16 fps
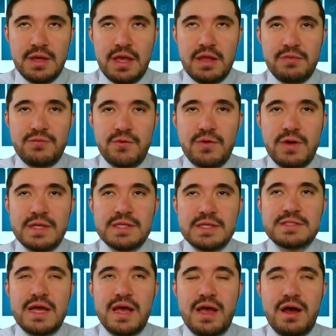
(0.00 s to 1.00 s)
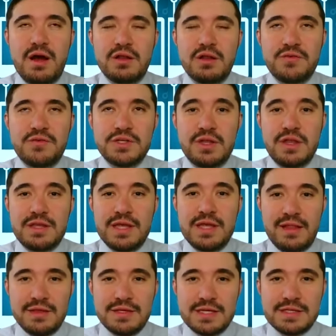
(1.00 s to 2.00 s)
And for us, uh, artificial
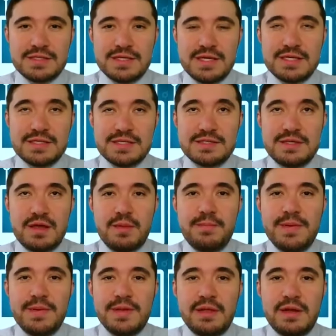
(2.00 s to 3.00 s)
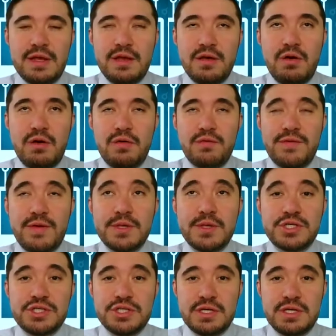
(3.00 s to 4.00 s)
intelligence is the ability of a
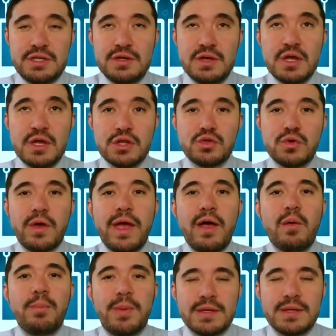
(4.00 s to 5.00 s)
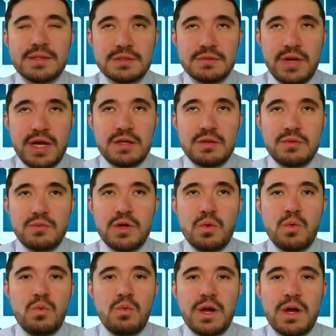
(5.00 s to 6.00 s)
machine to help us, right? We
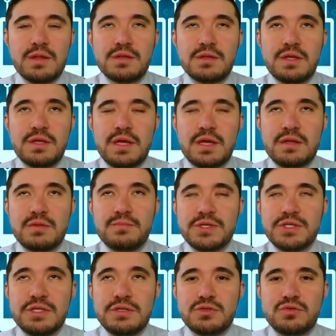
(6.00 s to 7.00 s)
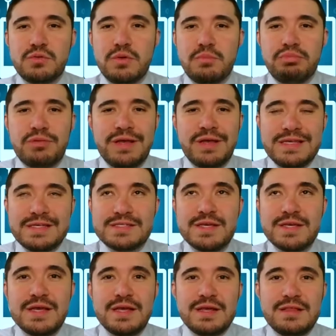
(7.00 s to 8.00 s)
don't want the machines to replace
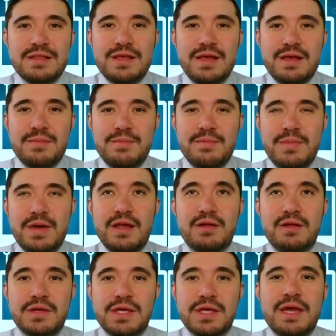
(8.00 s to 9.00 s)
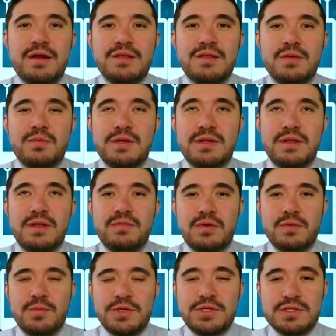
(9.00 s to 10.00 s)
the medical care that we
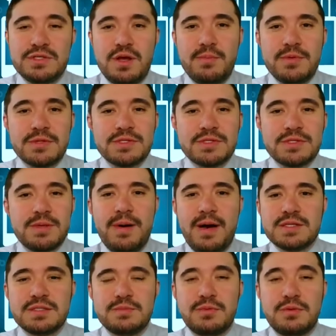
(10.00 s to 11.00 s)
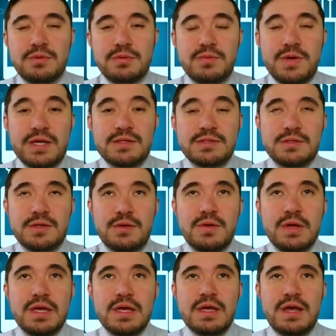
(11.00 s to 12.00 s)
deliver, which is almost impossible, right?
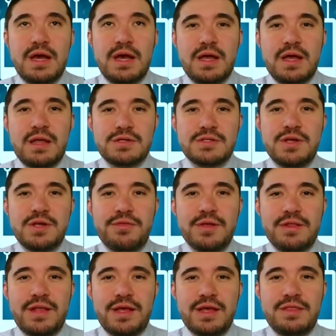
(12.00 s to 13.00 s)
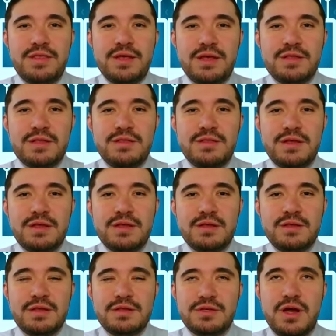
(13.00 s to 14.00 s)
So uh, there's nothing like the,
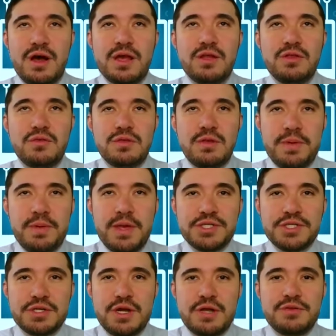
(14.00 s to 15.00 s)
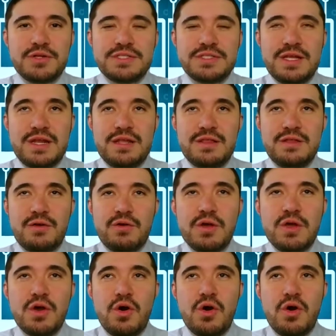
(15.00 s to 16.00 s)
the, the talking to the patient, understanding their
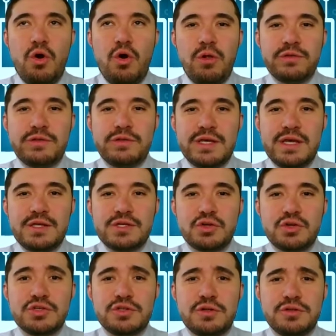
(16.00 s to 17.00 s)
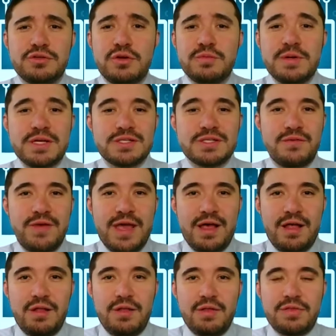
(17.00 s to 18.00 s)
all the social determinants of
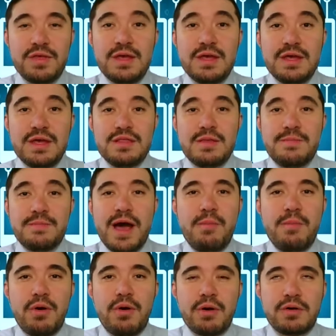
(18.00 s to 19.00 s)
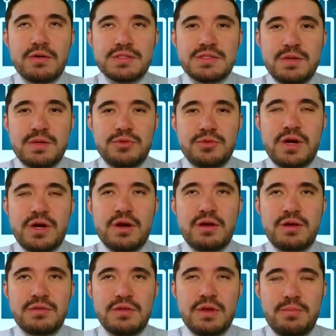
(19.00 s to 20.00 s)
health, the biomarkers, the
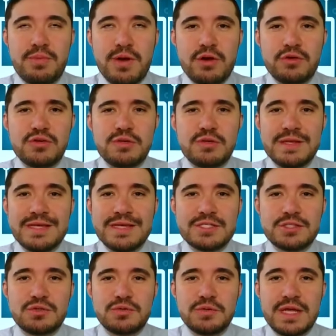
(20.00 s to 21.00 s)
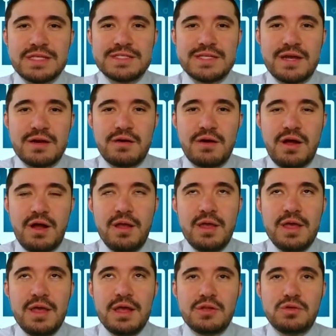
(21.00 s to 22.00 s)
prior, the prior treatment history, et cetera,
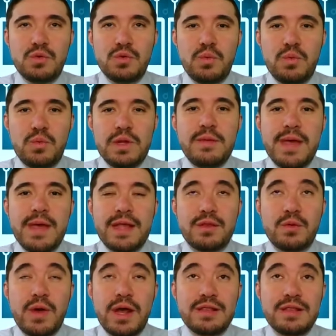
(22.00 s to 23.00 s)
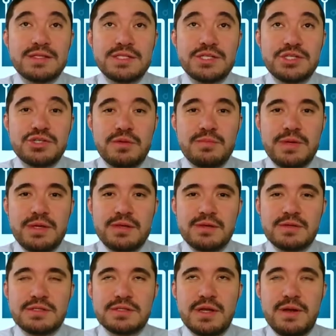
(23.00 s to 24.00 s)
to really make the right decision,
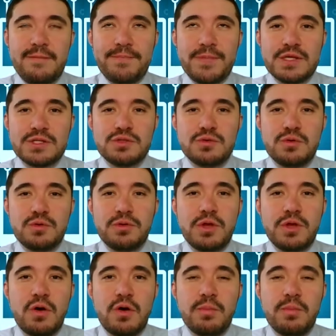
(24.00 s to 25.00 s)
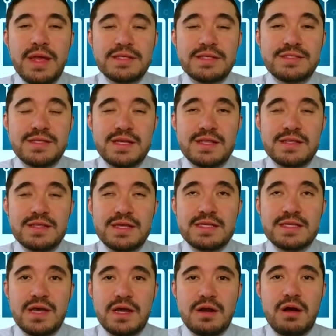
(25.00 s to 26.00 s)
because um, as you all know, medicine
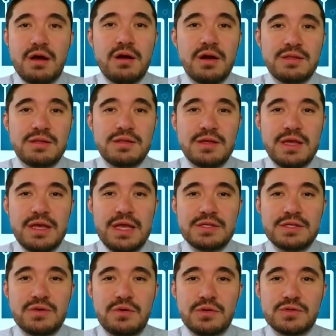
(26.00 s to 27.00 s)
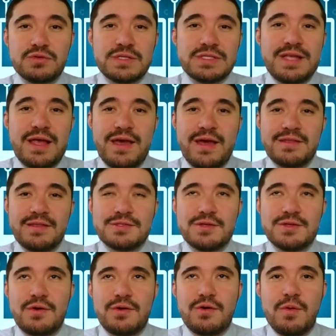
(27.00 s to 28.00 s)
is an art and it's also a science.
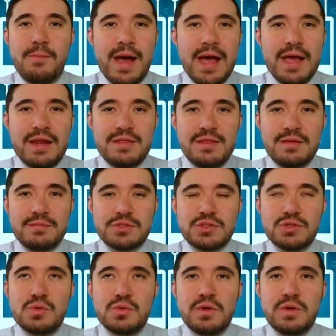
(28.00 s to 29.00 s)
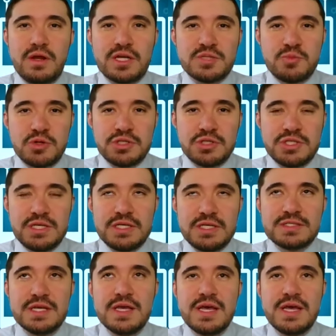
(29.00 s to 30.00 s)
So combining them two with
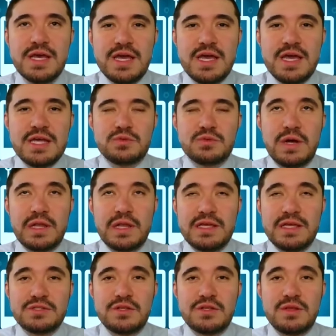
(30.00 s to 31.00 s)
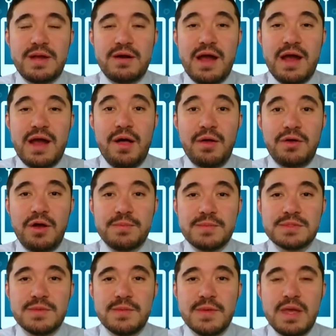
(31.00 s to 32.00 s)
expertise is what leads to the better
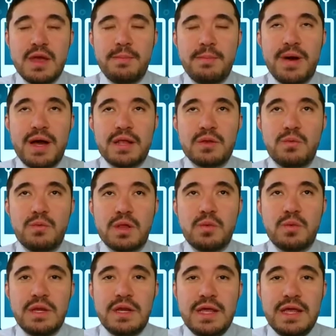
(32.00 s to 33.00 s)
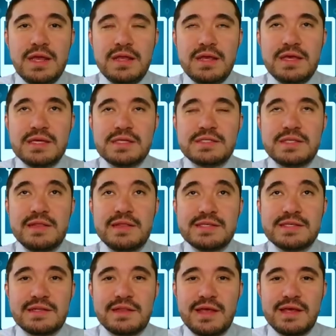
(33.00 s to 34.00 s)
outcomes. But what we need is
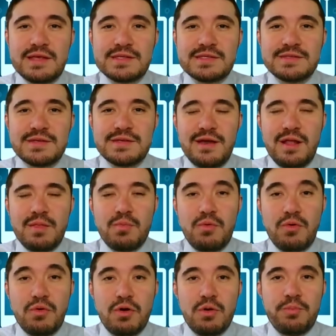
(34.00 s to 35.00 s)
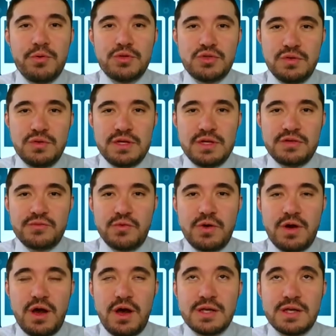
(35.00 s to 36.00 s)
less clicks and more opportunities
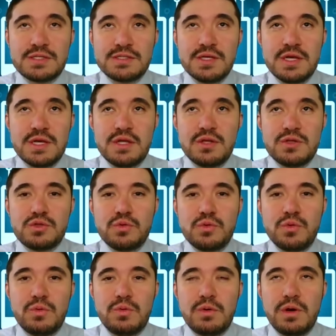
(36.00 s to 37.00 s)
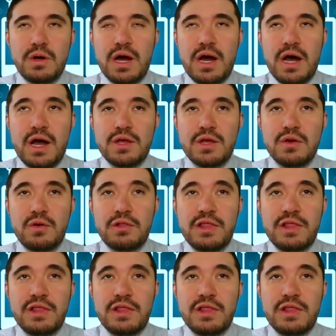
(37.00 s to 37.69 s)
for us to uh, you know,